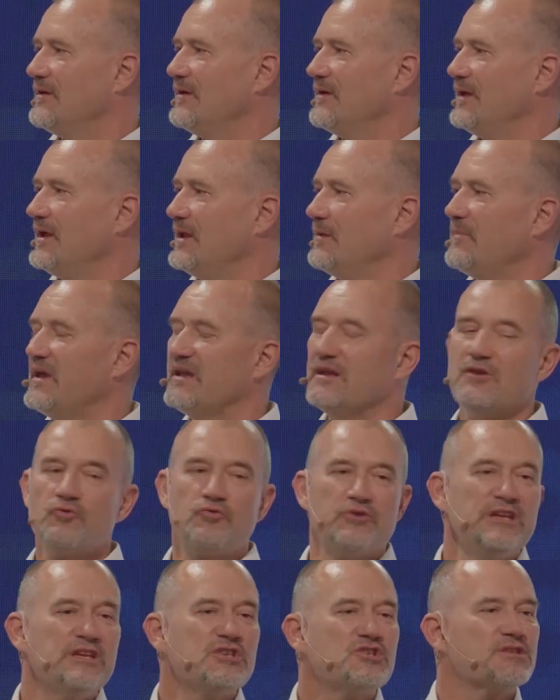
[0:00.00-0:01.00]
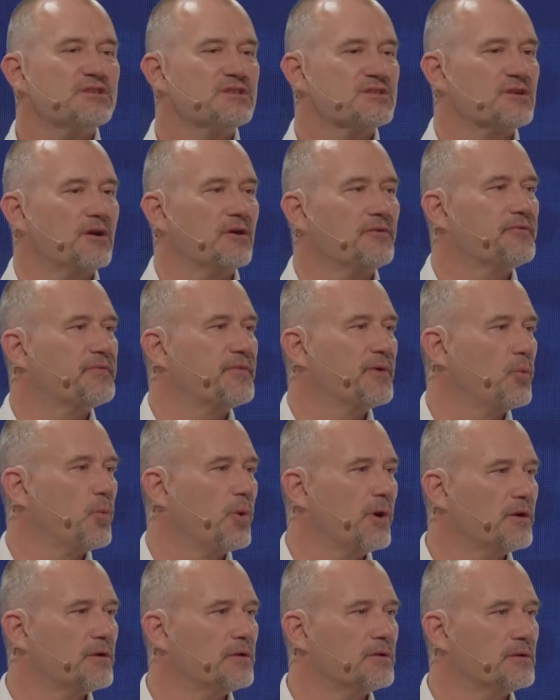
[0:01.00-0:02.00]
In many regions of the
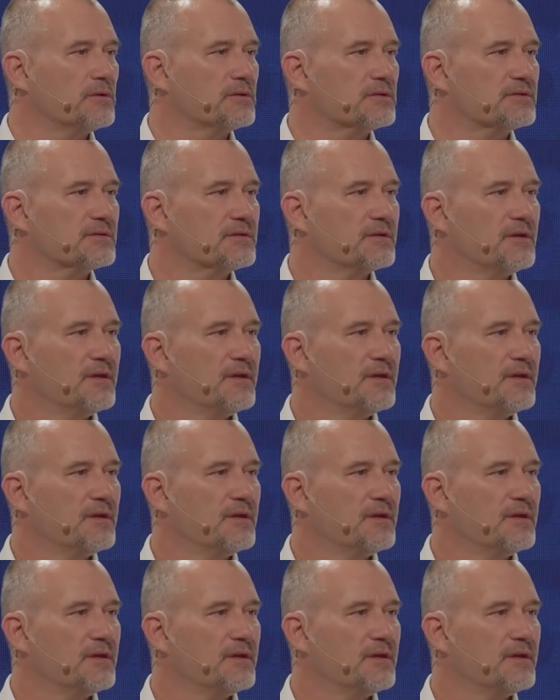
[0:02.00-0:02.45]
world,